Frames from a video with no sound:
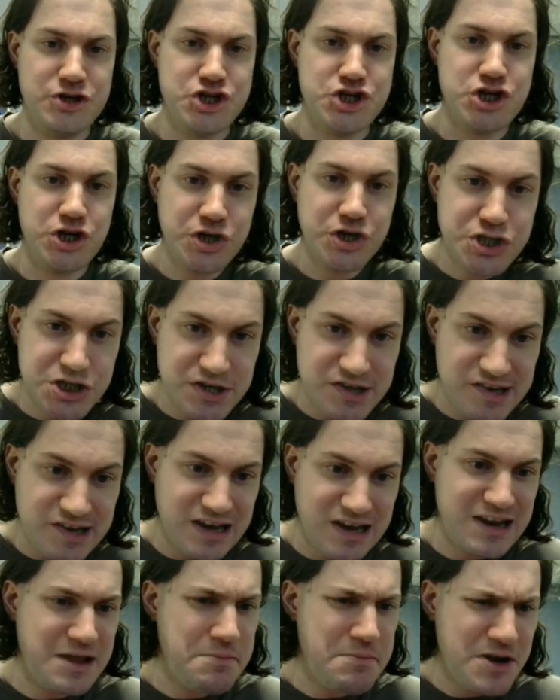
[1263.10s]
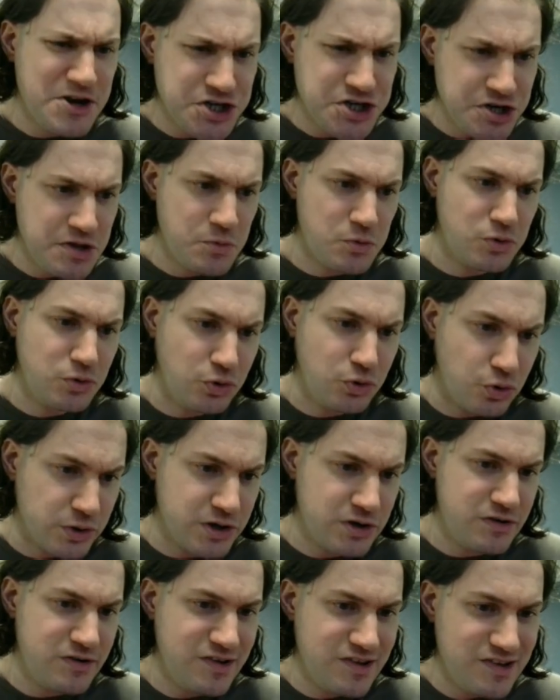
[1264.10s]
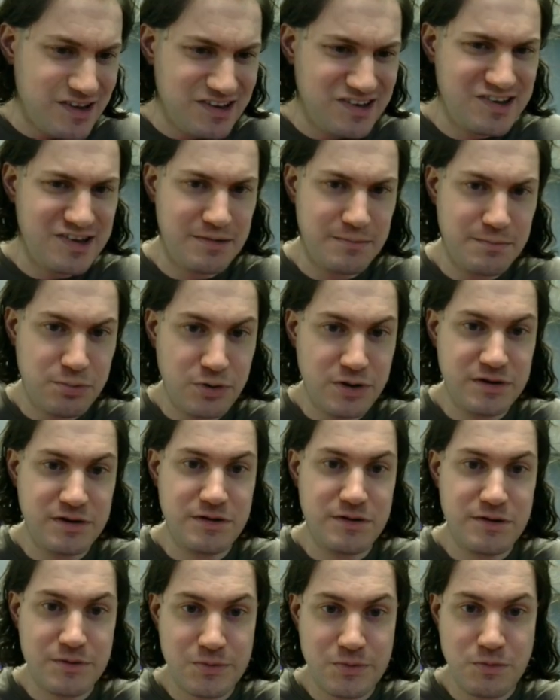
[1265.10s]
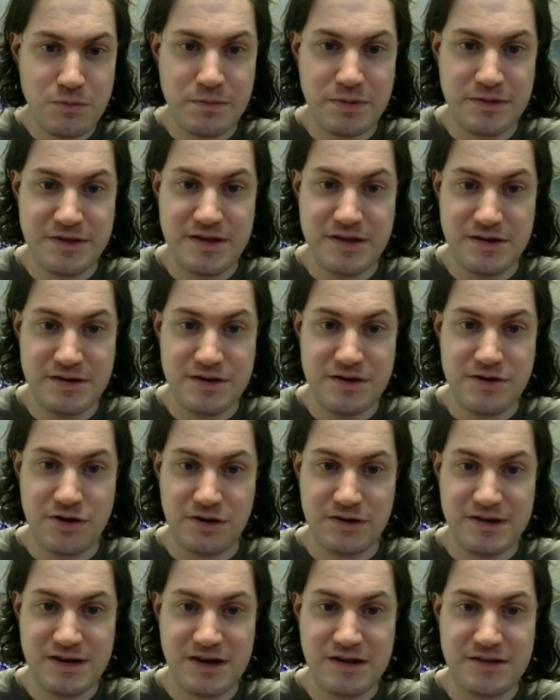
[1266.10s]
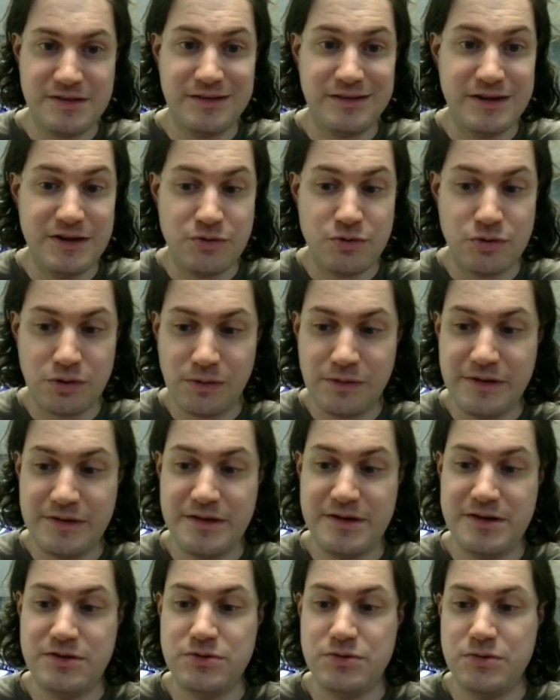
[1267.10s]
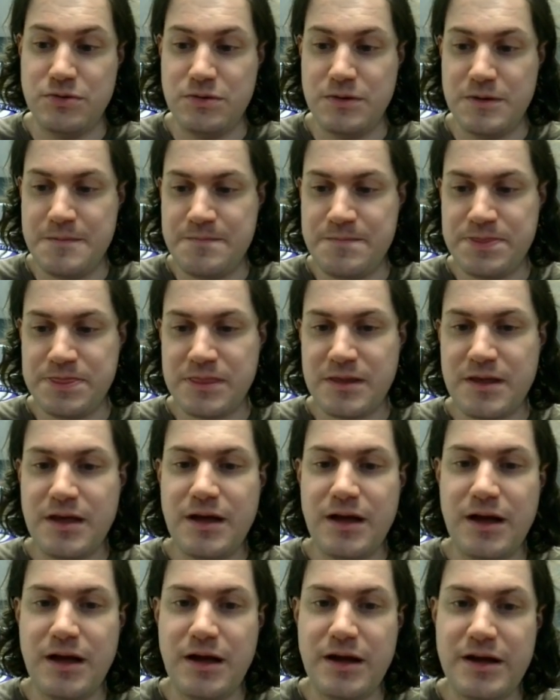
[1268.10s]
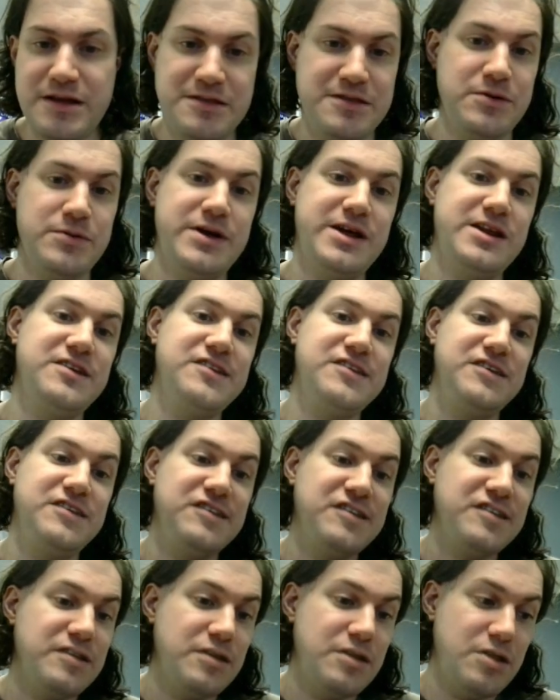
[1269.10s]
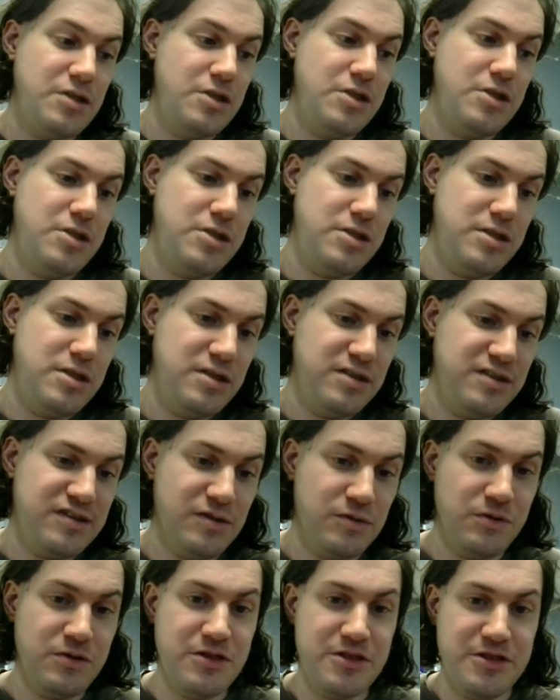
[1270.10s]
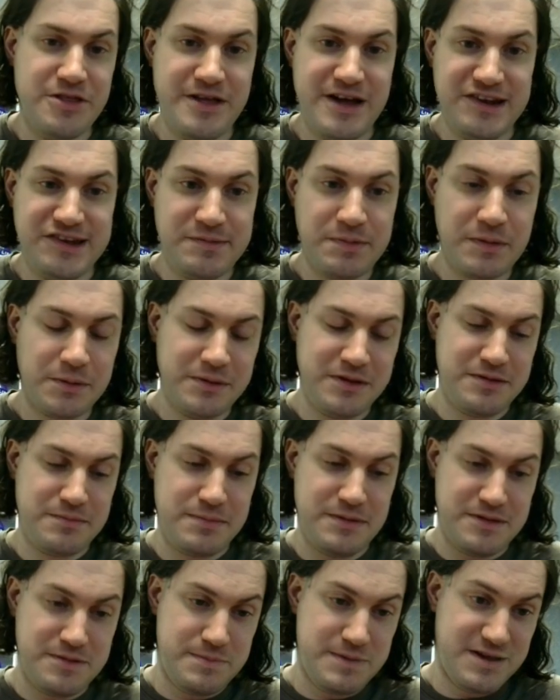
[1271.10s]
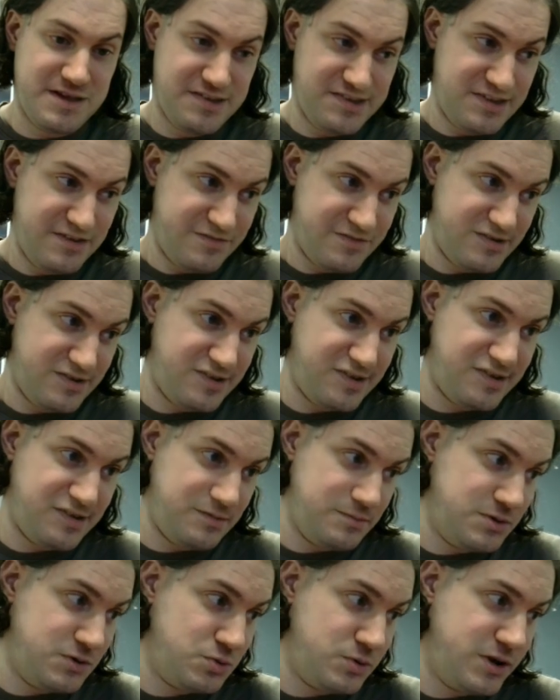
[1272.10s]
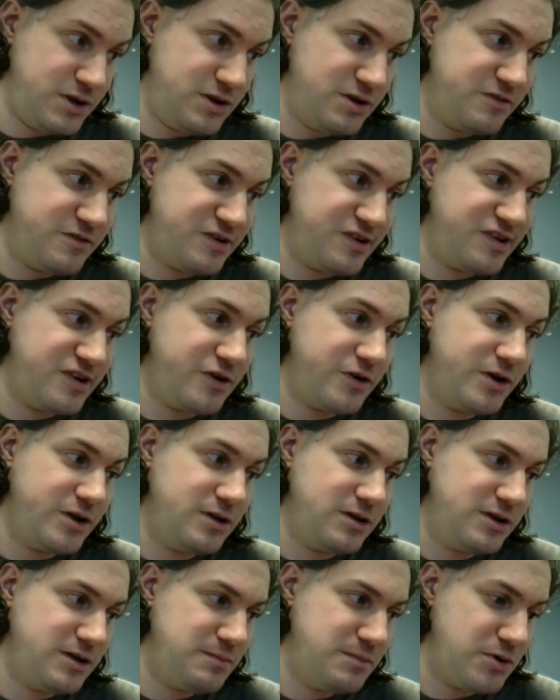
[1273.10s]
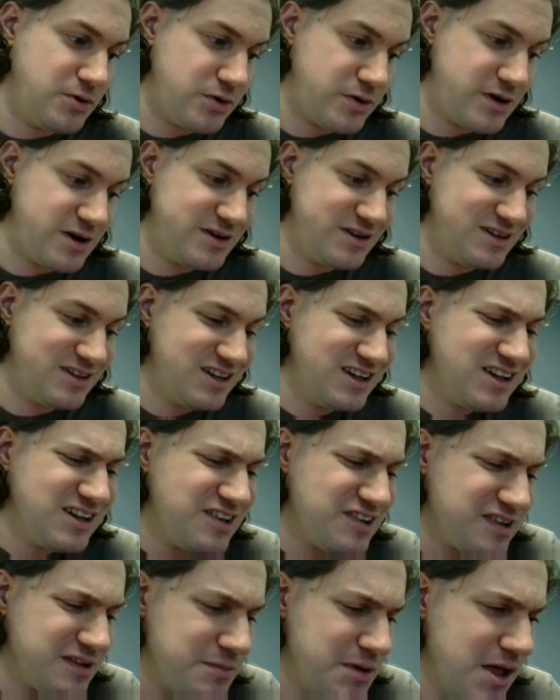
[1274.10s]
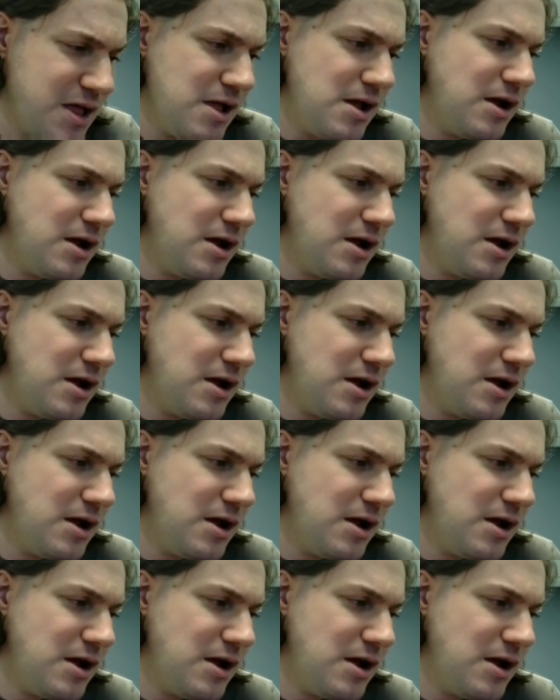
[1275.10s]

judges, and I imagine there were lawyers at some point in the room, but they did not take the lead role that they do in the United States. So that's probably the biggest difference between adversarial and bureaucratic legalism.